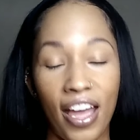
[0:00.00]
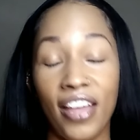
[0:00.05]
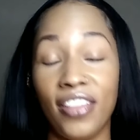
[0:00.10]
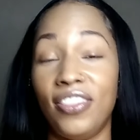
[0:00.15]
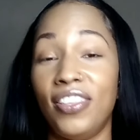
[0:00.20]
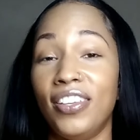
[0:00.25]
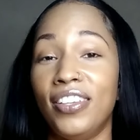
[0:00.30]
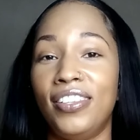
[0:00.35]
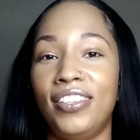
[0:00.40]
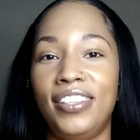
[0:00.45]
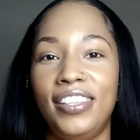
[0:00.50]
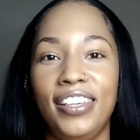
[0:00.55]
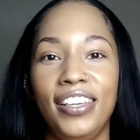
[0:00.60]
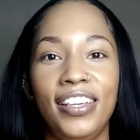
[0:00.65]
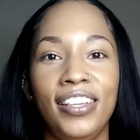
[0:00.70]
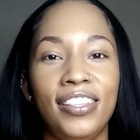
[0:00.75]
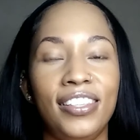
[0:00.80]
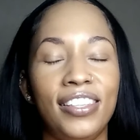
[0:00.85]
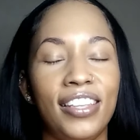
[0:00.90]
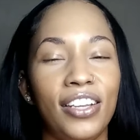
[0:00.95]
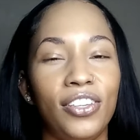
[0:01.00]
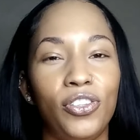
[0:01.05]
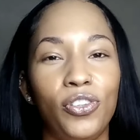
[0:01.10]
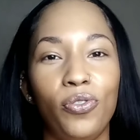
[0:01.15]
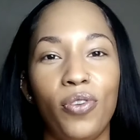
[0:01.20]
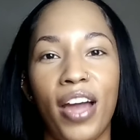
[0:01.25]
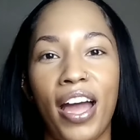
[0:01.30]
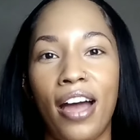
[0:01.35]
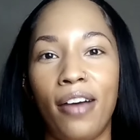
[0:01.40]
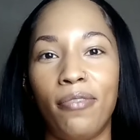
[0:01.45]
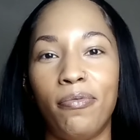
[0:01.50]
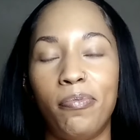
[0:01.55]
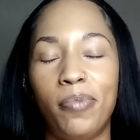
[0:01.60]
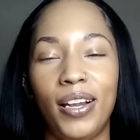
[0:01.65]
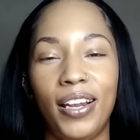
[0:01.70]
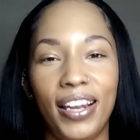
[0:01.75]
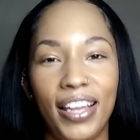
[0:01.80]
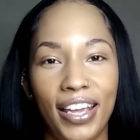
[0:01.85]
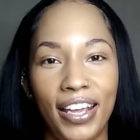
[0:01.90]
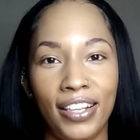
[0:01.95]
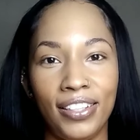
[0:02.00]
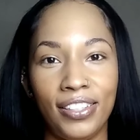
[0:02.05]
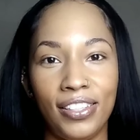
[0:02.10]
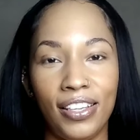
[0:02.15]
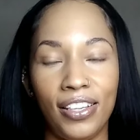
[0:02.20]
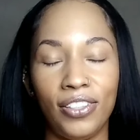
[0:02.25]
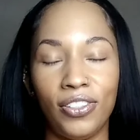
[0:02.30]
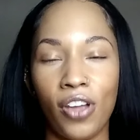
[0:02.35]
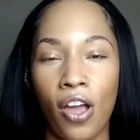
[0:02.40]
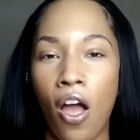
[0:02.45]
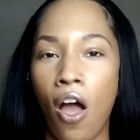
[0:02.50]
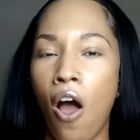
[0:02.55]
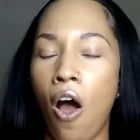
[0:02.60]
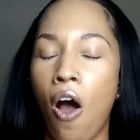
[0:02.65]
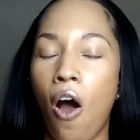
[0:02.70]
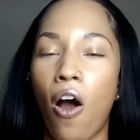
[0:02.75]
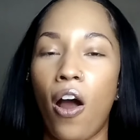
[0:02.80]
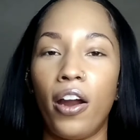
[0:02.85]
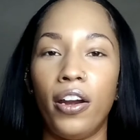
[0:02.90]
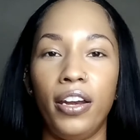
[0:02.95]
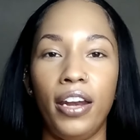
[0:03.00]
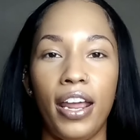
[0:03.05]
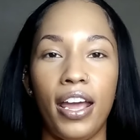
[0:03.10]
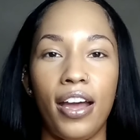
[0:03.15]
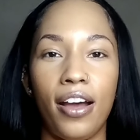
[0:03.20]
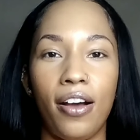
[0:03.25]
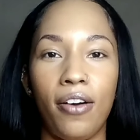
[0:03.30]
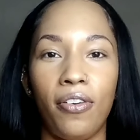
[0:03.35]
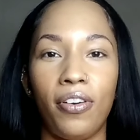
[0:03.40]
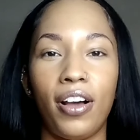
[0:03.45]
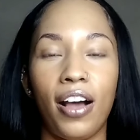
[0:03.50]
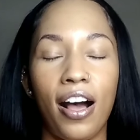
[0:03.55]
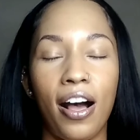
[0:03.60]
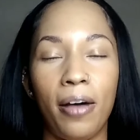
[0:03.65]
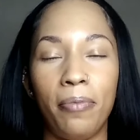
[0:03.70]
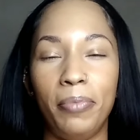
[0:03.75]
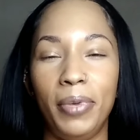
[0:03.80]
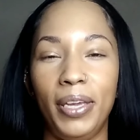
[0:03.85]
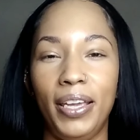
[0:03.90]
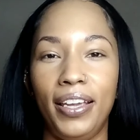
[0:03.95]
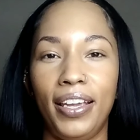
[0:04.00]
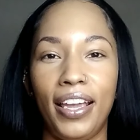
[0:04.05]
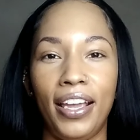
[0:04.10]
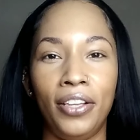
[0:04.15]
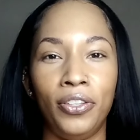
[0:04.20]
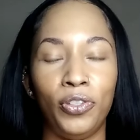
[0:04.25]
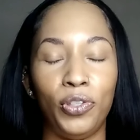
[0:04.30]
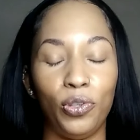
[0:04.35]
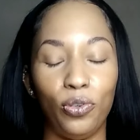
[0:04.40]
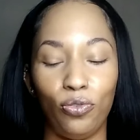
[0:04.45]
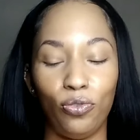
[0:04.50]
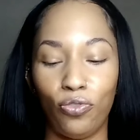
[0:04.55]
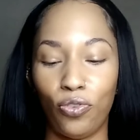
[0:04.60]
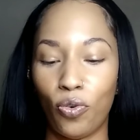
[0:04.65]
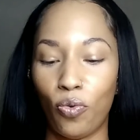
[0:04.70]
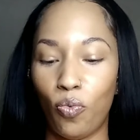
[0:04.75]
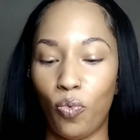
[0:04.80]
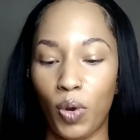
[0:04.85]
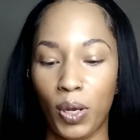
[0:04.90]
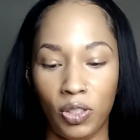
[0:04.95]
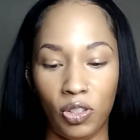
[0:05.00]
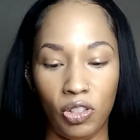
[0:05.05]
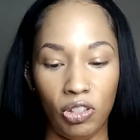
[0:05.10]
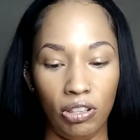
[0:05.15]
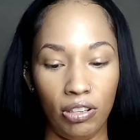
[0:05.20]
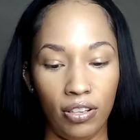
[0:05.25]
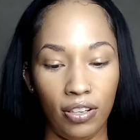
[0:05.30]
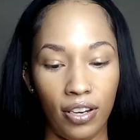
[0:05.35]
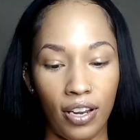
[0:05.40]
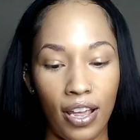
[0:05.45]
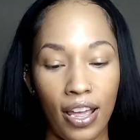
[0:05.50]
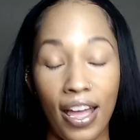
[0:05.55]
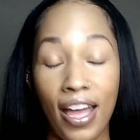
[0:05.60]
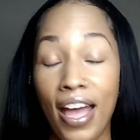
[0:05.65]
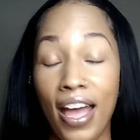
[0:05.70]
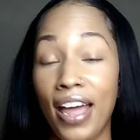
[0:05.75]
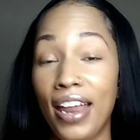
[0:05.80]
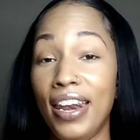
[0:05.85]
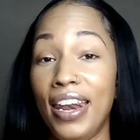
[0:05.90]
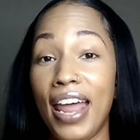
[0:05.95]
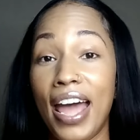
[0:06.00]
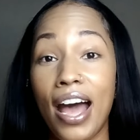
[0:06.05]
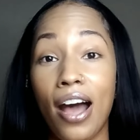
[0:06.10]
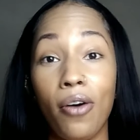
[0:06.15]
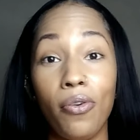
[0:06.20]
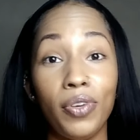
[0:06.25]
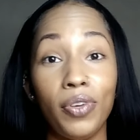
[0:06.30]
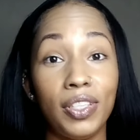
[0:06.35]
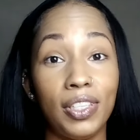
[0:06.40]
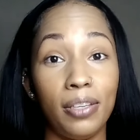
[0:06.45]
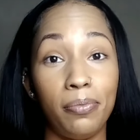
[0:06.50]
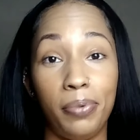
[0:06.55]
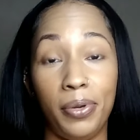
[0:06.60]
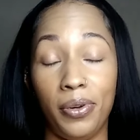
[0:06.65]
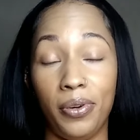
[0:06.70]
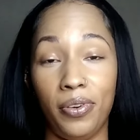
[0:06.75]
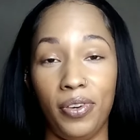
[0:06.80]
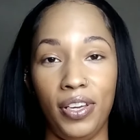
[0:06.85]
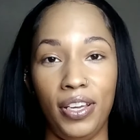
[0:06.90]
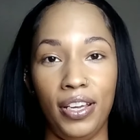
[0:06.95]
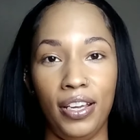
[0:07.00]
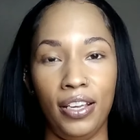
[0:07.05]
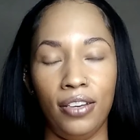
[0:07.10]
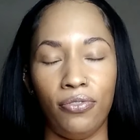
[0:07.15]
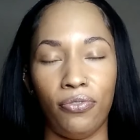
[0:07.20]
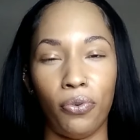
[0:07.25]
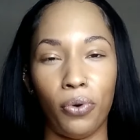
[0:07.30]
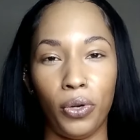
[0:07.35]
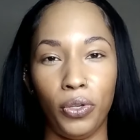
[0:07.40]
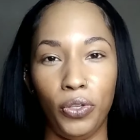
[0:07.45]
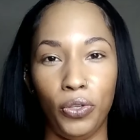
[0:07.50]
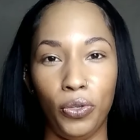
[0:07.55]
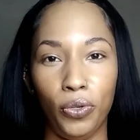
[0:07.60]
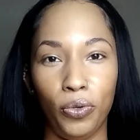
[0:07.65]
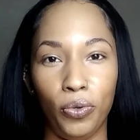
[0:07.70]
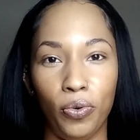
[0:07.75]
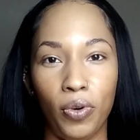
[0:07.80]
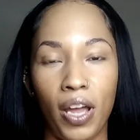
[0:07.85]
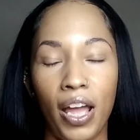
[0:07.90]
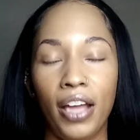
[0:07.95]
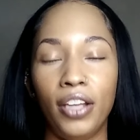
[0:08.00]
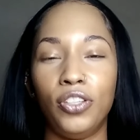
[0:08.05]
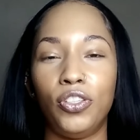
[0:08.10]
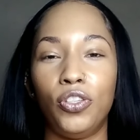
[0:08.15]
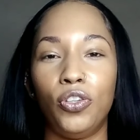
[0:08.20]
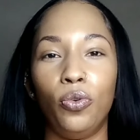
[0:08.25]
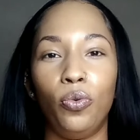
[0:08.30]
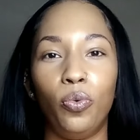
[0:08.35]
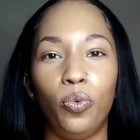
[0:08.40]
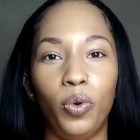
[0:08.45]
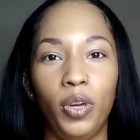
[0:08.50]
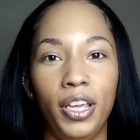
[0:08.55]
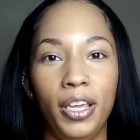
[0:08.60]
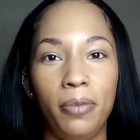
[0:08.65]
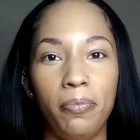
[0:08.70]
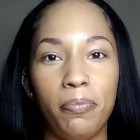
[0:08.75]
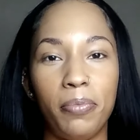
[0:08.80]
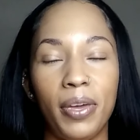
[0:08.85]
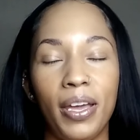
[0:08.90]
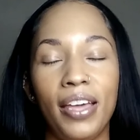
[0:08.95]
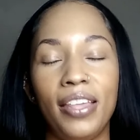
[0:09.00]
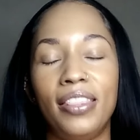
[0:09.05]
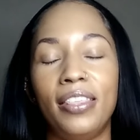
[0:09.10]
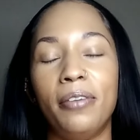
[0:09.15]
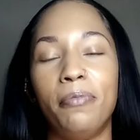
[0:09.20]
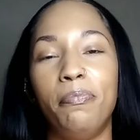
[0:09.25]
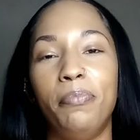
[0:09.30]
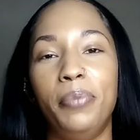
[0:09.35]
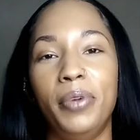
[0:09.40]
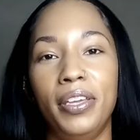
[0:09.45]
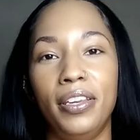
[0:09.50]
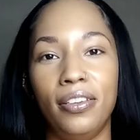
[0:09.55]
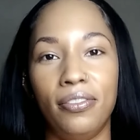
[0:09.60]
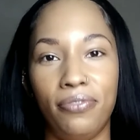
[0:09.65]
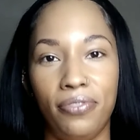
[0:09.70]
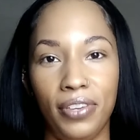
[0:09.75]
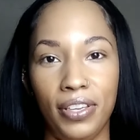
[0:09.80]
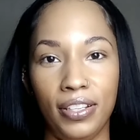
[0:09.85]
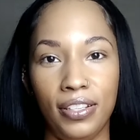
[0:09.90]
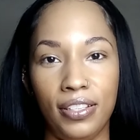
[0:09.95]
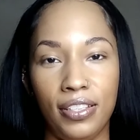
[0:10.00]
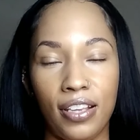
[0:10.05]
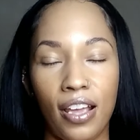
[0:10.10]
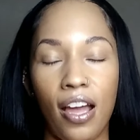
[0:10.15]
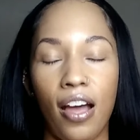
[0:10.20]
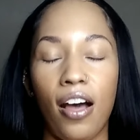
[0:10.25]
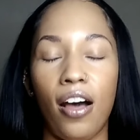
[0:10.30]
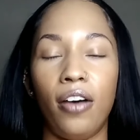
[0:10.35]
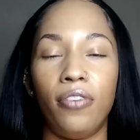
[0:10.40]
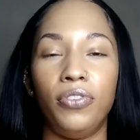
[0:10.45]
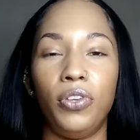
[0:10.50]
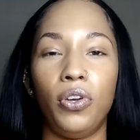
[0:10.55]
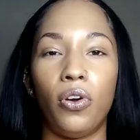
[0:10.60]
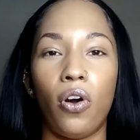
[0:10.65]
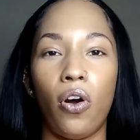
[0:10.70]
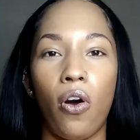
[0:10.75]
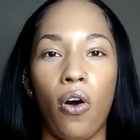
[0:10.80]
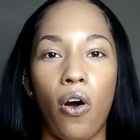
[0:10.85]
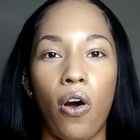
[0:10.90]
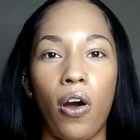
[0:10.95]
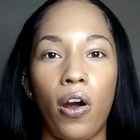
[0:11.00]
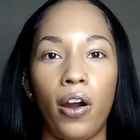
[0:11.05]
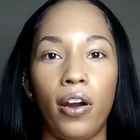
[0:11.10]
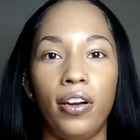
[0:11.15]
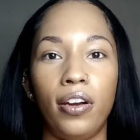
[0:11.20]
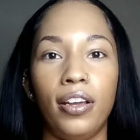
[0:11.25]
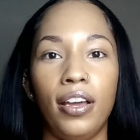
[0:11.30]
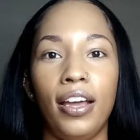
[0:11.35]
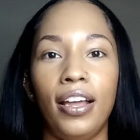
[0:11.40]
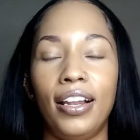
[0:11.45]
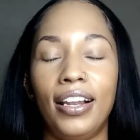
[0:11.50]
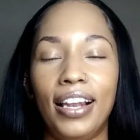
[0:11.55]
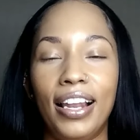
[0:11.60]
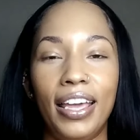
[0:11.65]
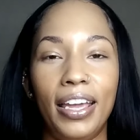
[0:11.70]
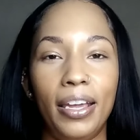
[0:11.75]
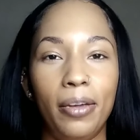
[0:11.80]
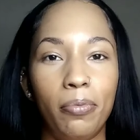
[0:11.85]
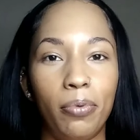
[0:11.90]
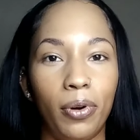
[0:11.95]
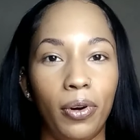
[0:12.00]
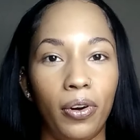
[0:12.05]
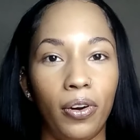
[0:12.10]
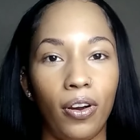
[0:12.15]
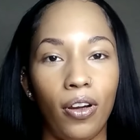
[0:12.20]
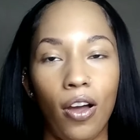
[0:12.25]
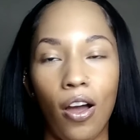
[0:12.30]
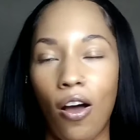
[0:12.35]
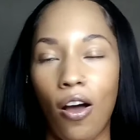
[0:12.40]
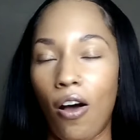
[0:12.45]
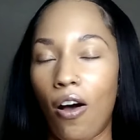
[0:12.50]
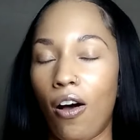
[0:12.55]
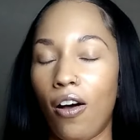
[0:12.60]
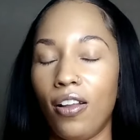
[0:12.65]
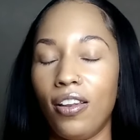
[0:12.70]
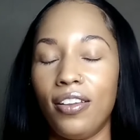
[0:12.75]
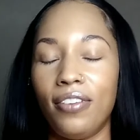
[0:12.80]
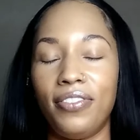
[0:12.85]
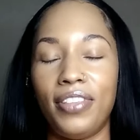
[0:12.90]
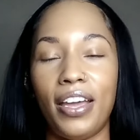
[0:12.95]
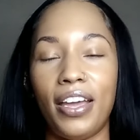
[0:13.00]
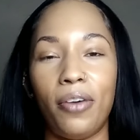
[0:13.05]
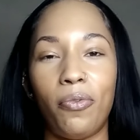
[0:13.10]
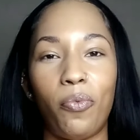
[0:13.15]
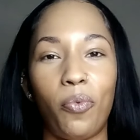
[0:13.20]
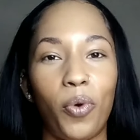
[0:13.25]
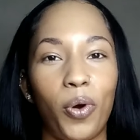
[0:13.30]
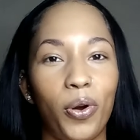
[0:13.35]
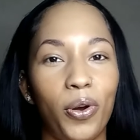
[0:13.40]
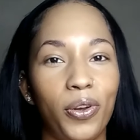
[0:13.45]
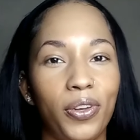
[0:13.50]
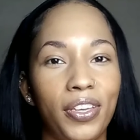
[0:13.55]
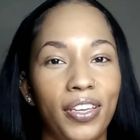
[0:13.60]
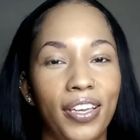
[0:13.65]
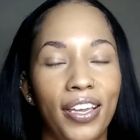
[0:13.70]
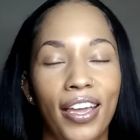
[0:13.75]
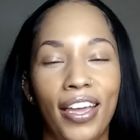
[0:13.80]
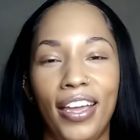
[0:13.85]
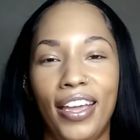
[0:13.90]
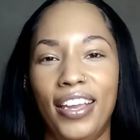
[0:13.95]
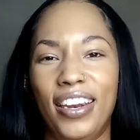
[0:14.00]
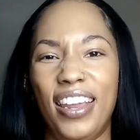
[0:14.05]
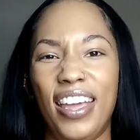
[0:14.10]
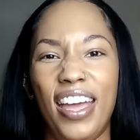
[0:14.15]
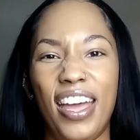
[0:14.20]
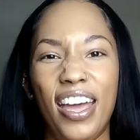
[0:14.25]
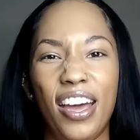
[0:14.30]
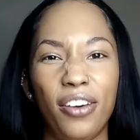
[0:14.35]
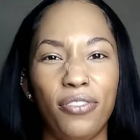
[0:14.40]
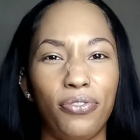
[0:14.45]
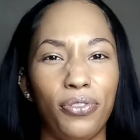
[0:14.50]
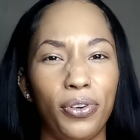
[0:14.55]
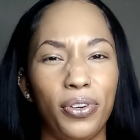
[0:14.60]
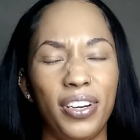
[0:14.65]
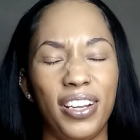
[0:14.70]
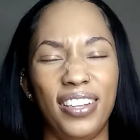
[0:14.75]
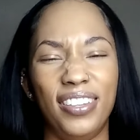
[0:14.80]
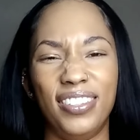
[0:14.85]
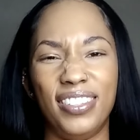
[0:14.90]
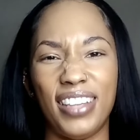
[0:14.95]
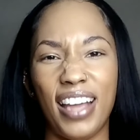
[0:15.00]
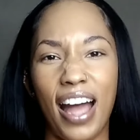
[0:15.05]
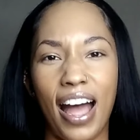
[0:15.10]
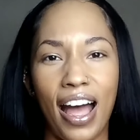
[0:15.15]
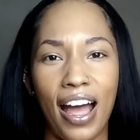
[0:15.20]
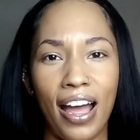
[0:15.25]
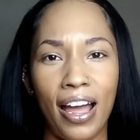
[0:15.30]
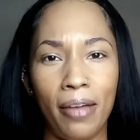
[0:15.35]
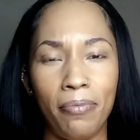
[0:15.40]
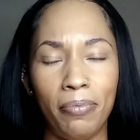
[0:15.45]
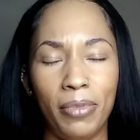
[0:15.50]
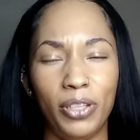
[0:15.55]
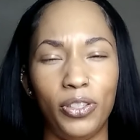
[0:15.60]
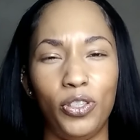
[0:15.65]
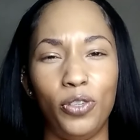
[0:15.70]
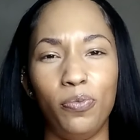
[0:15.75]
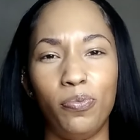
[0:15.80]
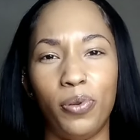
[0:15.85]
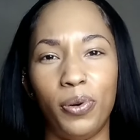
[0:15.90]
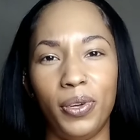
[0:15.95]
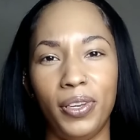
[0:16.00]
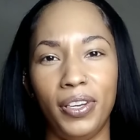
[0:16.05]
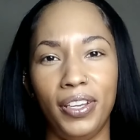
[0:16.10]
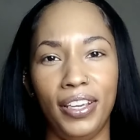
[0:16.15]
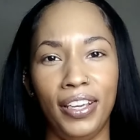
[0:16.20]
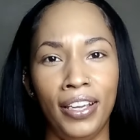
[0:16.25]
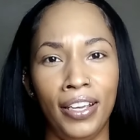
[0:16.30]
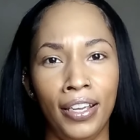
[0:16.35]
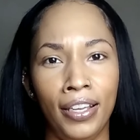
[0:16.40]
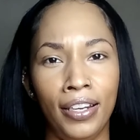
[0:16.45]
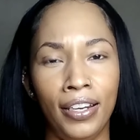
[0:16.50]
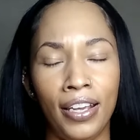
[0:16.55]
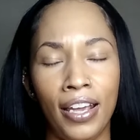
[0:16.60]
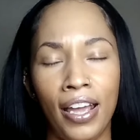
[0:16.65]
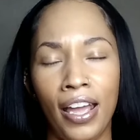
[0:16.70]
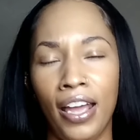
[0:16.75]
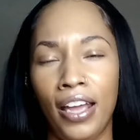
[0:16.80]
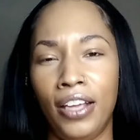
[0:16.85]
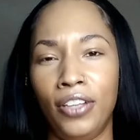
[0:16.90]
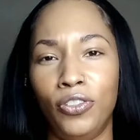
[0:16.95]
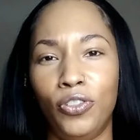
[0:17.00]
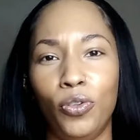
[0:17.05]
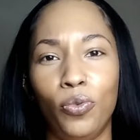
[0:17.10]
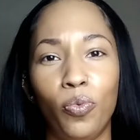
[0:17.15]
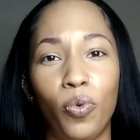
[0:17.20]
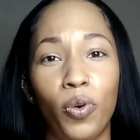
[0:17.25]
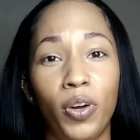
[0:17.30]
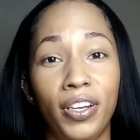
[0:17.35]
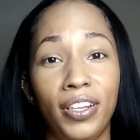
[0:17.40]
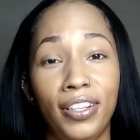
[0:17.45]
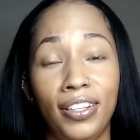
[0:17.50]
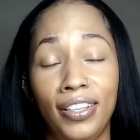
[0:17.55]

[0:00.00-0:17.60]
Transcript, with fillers: The seeds that you have planted are now coming into fruition. Now is a period for you to reap the benefits of your hard labor. All of that work and effort and time that you put in into what it